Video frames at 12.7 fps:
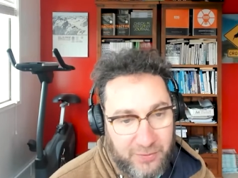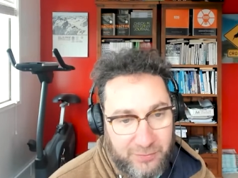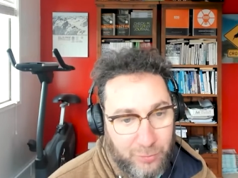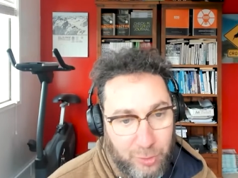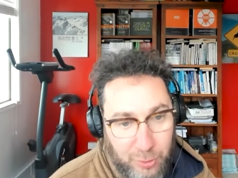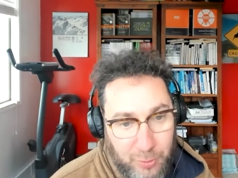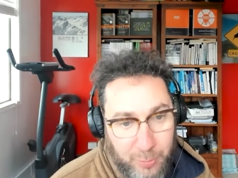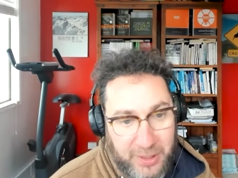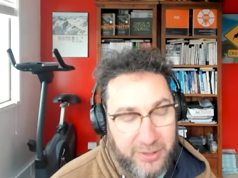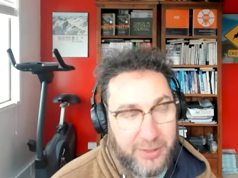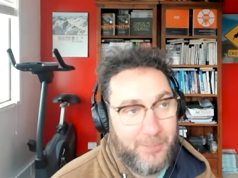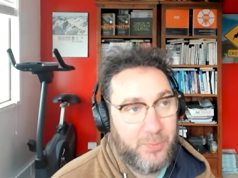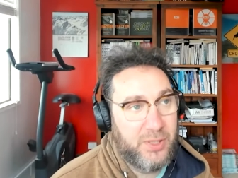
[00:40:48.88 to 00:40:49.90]
even thought about
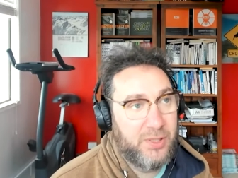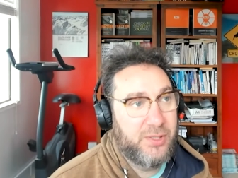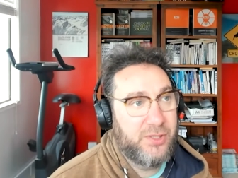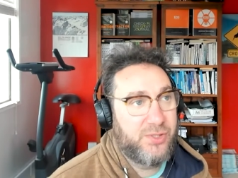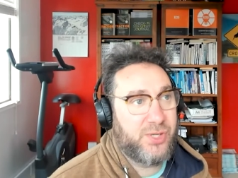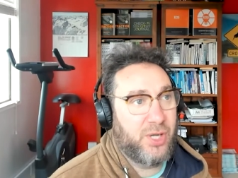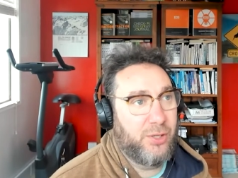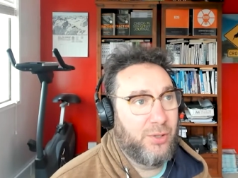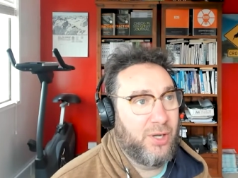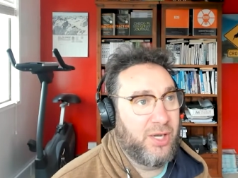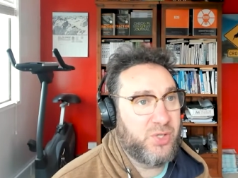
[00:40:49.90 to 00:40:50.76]
it. So yep.